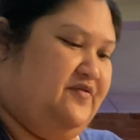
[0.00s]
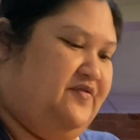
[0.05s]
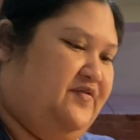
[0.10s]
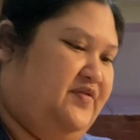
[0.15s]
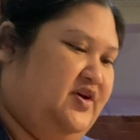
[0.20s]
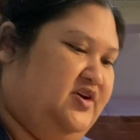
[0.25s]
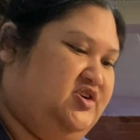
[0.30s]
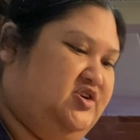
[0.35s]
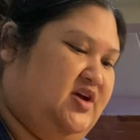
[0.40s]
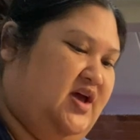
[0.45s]

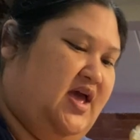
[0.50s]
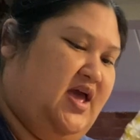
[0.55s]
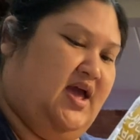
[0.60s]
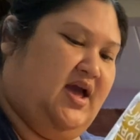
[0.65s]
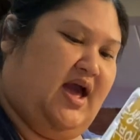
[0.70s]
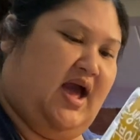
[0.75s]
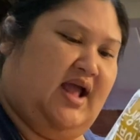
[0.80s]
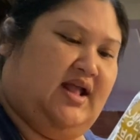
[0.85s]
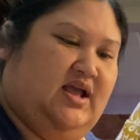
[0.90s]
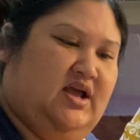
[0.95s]
fish
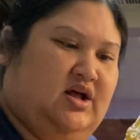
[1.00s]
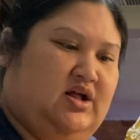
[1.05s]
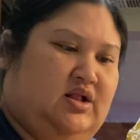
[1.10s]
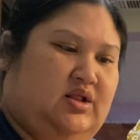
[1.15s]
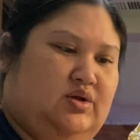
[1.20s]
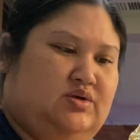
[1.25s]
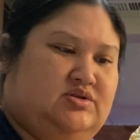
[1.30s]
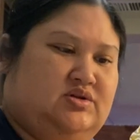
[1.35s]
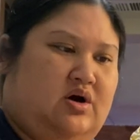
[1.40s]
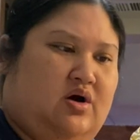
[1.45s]
cake. I didn't
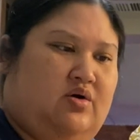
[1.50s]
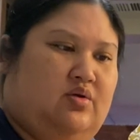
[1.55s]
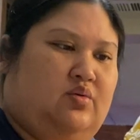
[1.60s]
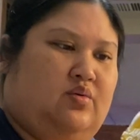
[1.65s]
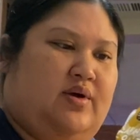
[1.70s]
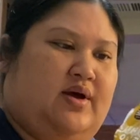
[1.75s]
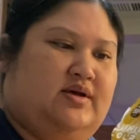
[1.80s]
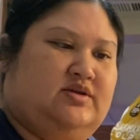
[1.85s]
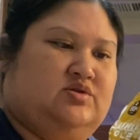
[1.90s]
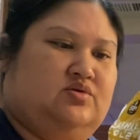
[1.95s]
close it all the
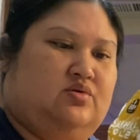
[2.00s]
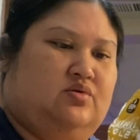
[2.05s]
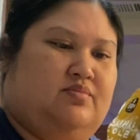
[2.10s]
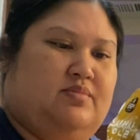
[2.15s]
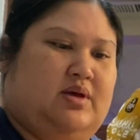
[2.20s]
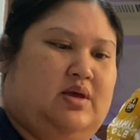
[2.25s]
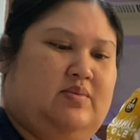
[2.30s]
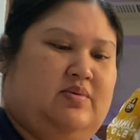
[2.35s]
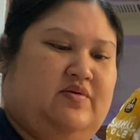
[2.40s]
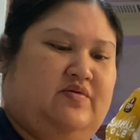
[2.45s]
way, so
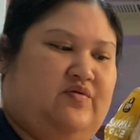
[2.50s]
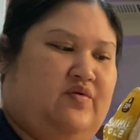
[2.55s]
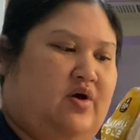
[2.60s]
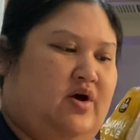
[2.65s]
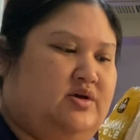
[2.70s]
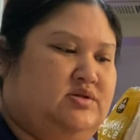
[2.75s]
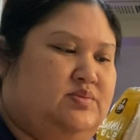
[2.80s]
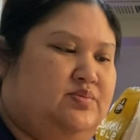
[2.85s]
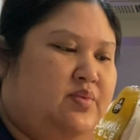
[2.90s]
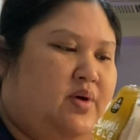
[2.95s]
maybe
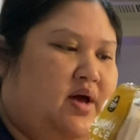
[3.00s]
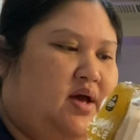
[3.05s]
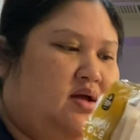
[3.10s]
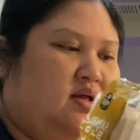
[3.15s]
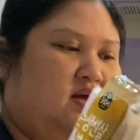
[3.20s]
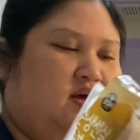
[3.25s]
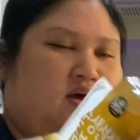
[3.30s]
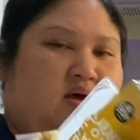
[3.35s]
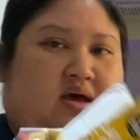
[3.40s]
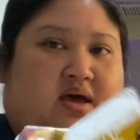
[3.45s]

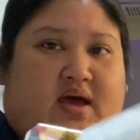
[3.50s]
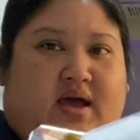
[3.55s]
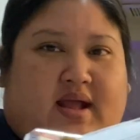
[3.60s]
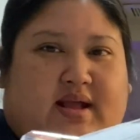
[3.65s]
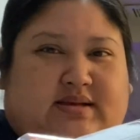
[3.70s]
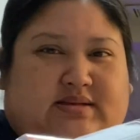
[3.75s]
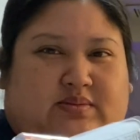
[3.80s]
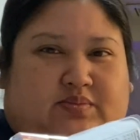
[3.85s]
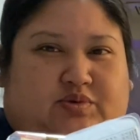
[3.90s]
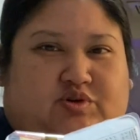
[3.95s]
frostbite.
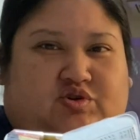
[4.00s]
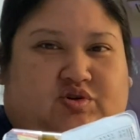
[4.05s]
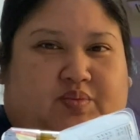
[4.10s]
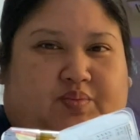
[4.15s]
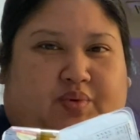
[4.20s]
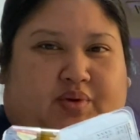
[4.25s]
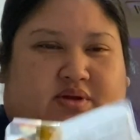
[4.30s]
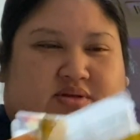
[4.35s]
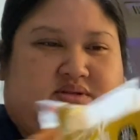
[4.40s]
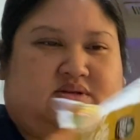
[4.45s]
I need some
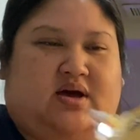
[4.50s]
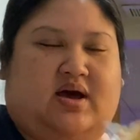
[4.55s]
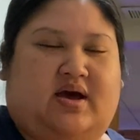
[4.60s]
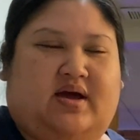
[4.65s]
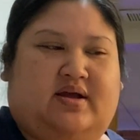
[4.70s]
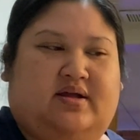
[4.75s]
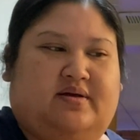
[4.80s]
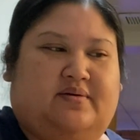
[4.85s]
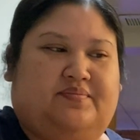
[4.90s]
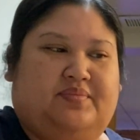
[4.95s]
shrimp on the
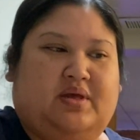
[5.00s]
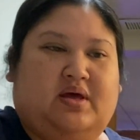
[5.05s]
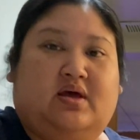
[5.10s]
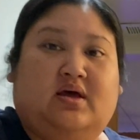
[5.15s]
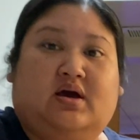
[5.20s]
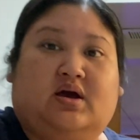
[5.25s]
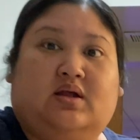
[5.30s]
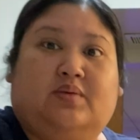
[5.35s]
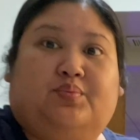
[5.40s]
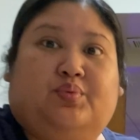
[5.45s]
side.
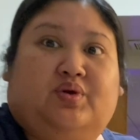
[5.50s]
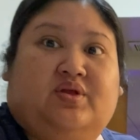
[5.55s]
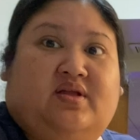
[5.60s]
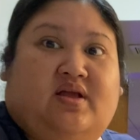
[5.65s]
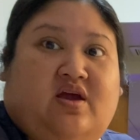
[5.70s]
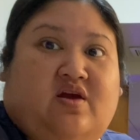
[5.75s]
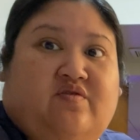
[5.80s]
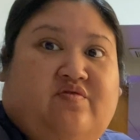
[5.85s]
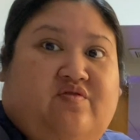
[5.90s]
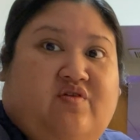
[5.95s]
Gonna put in
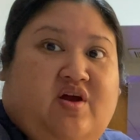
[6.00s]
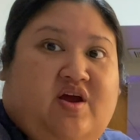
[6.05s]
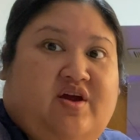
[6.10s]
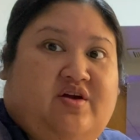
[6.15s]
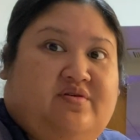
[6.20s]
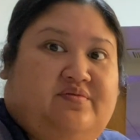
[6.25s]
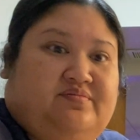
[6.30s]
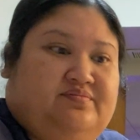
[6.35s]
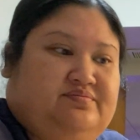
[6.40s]
the air fryer.